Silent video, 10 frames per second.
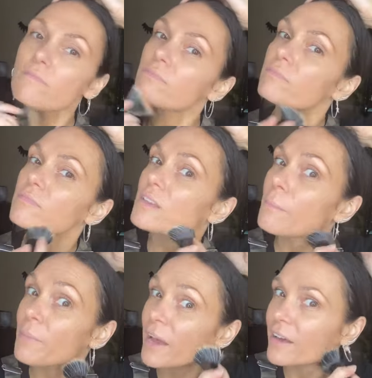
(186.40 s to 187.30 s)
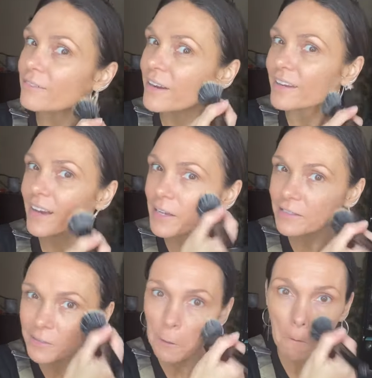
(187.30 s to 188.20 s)
It's not bad, right,
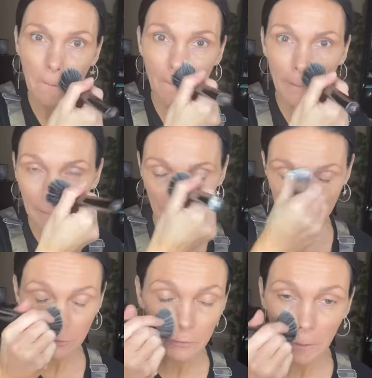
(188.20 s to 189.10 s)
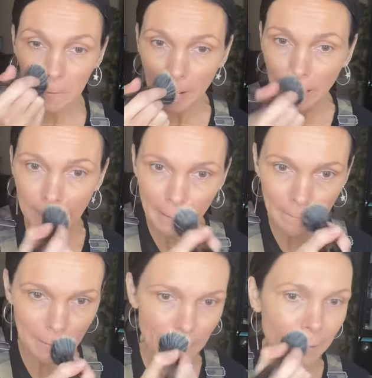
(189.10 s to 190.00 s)
guys? So far,
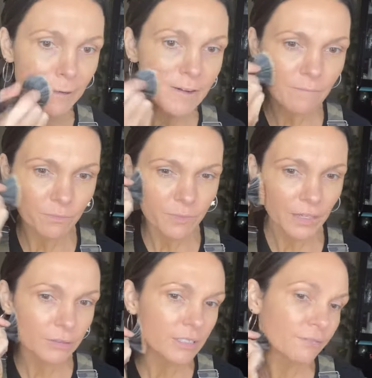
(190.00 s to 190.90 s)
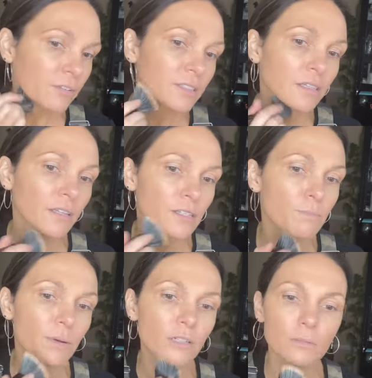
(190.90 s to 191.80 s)
not bad. I would definitely say that's
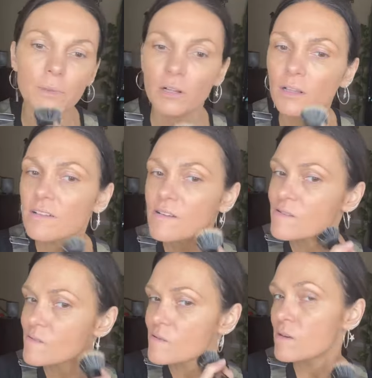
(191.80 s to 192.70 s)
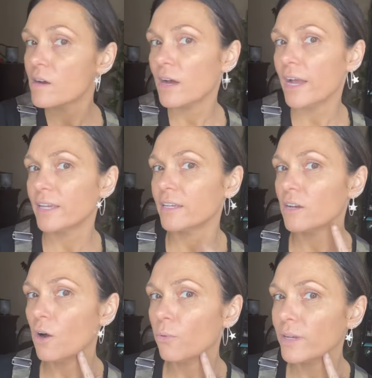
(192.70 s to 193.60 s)
buildable. I can
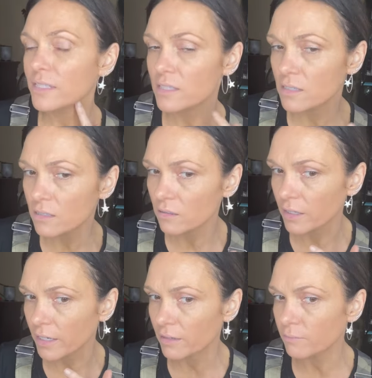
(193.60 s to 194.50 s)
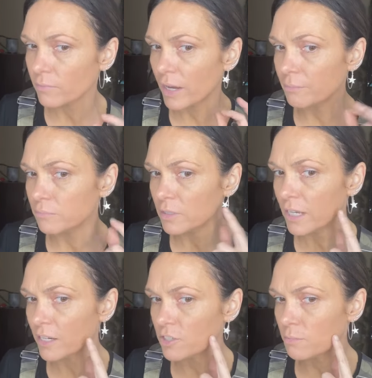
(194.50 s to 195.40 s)
always, I
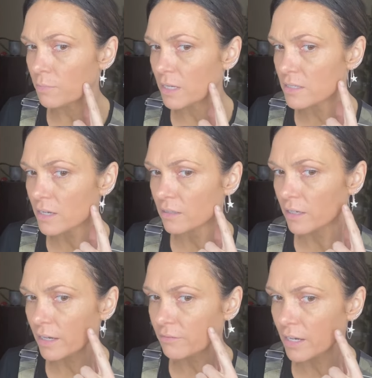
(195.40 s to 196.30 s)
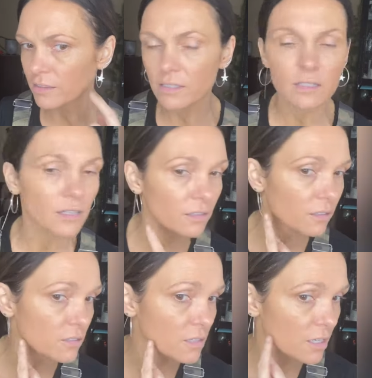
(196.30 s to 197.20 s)
gauge it based on, I've got these,
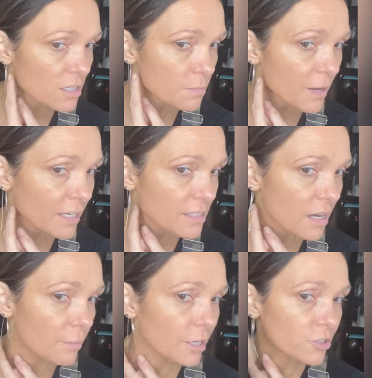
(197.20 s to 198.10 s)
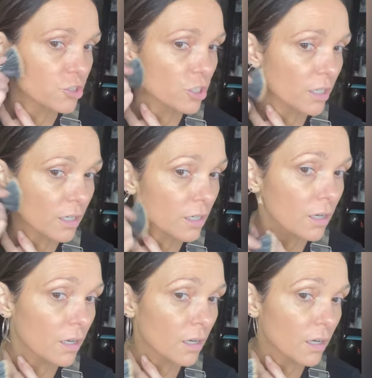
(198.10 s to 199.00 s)
little sunspots on my cheek,
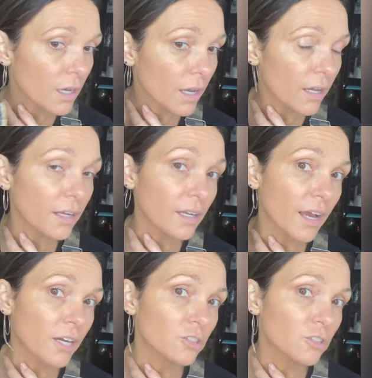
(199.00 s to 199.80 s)
and it actually